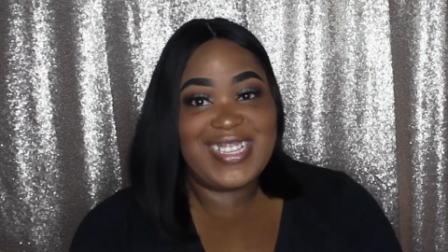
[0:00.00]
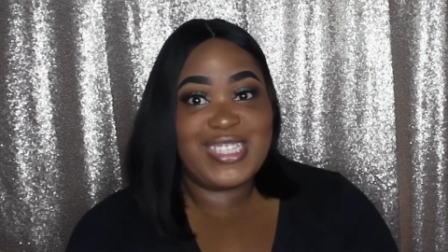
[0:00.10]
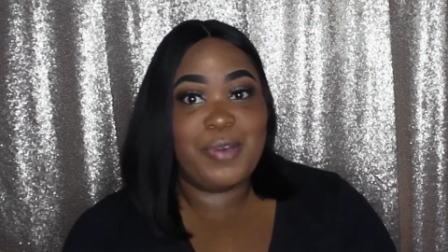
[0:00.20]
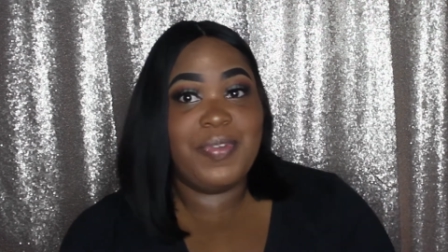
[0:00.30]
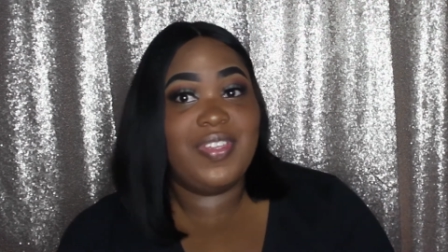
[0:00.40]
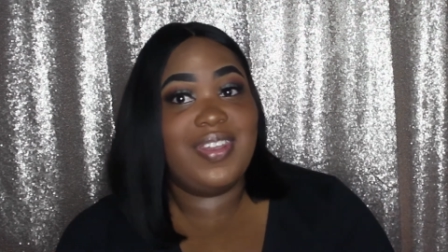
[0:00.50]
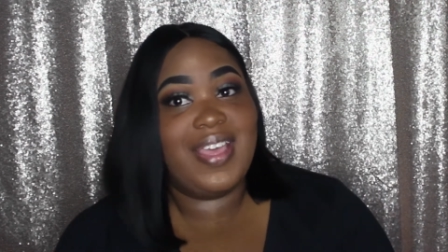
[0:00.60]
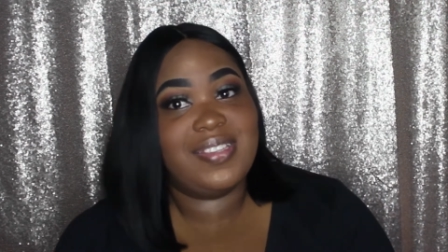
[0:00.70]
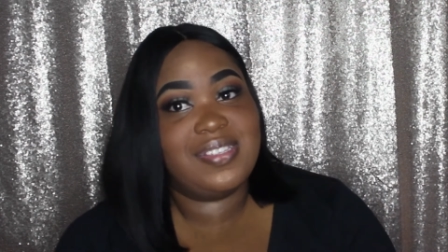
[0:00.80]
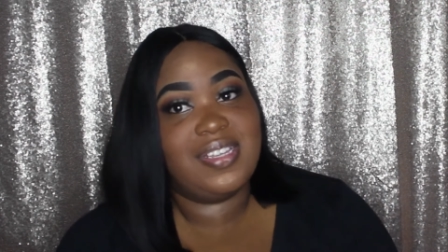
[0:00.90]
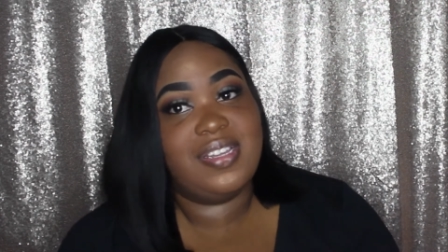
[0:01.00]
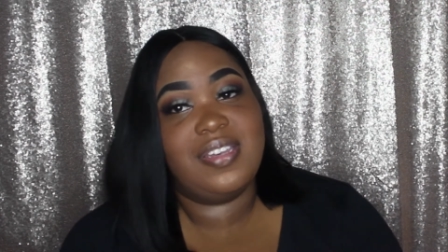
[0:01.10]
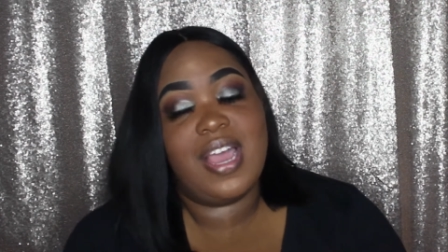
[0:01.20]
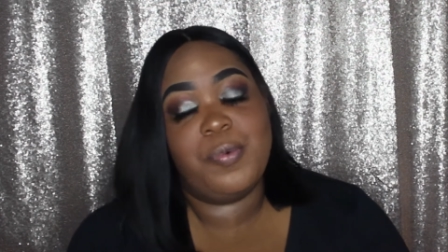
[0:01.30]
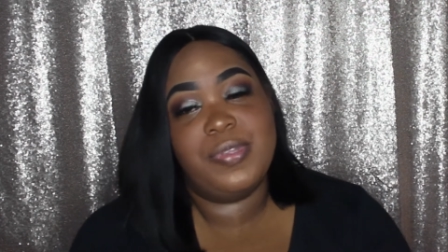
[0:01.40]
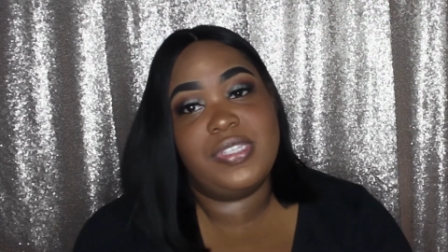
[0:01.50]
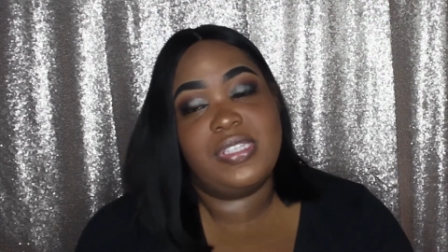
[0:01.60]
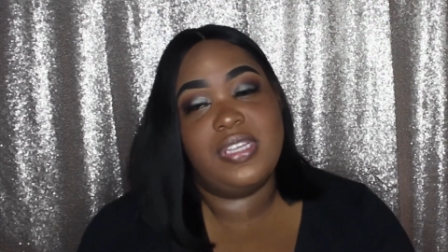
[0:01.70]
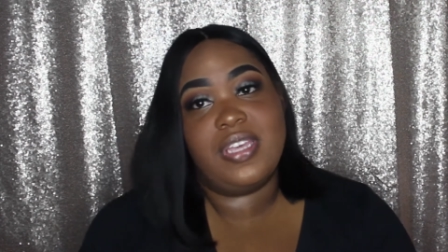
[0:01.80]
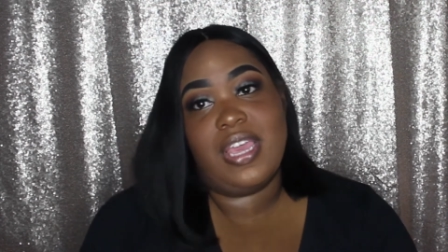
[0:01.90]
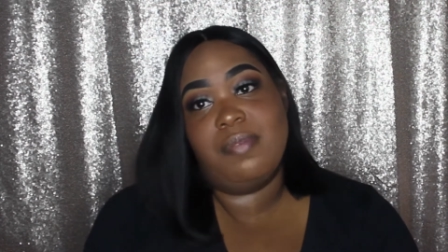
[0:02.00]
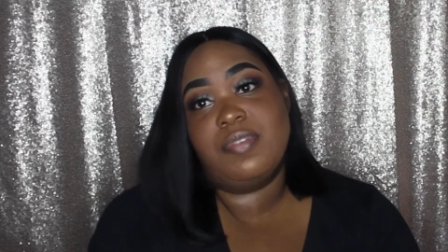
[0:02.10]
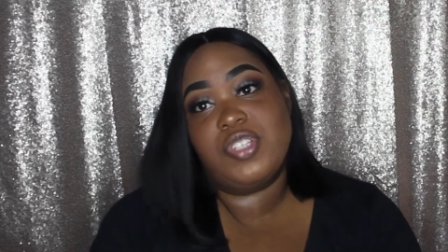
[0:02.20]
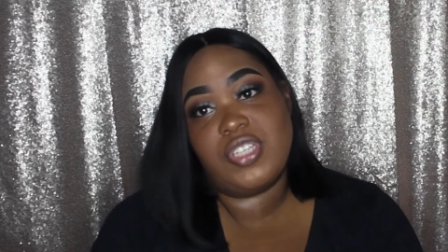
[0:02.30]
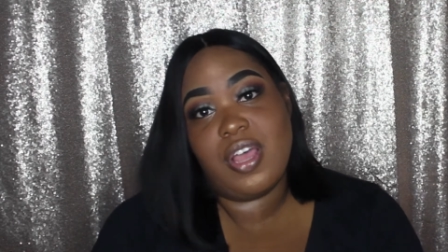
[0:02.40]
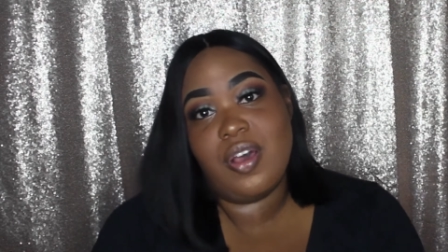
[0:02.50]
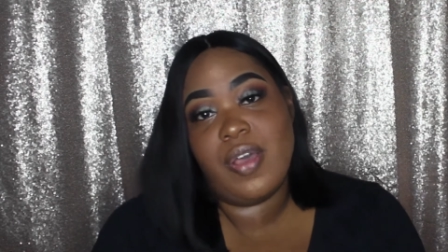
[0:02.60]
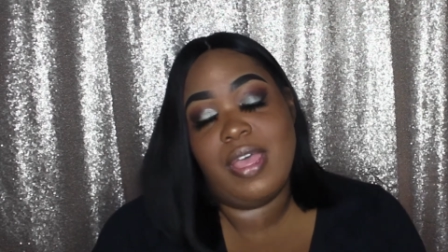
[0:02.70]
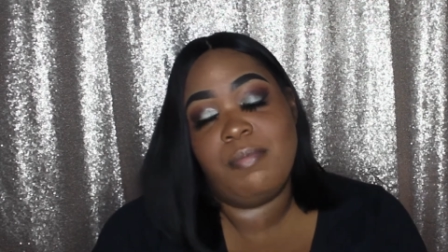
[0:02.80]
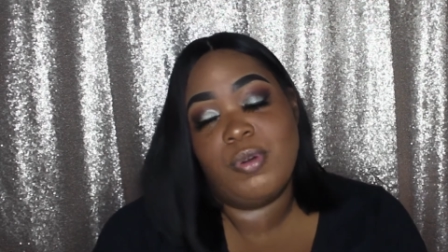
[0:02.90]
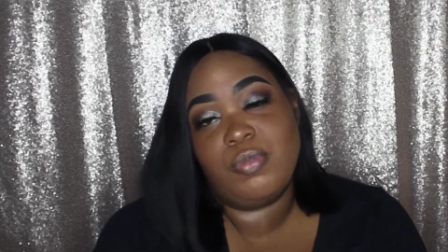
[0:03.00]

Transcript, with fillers: So in the next scene, now we see Kay Michelle and